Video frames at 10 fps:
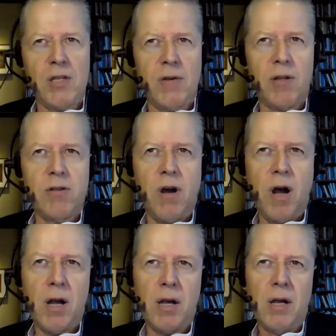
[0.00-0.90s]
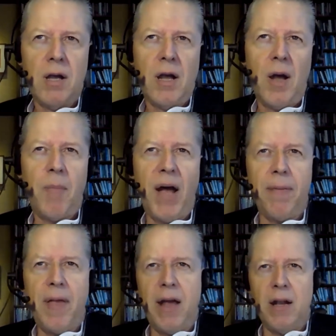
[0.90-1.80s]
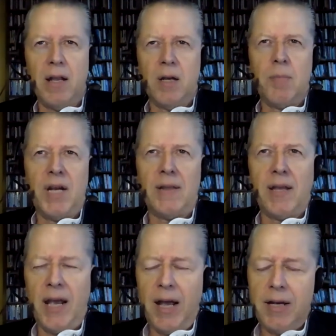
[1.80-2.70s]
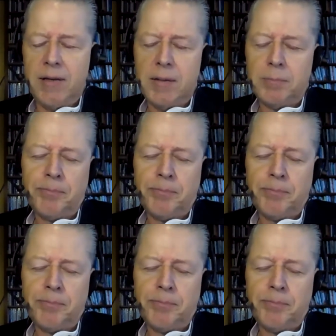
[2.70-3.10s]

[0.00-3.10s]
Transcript: and so I'll talk about that a little bit at the end.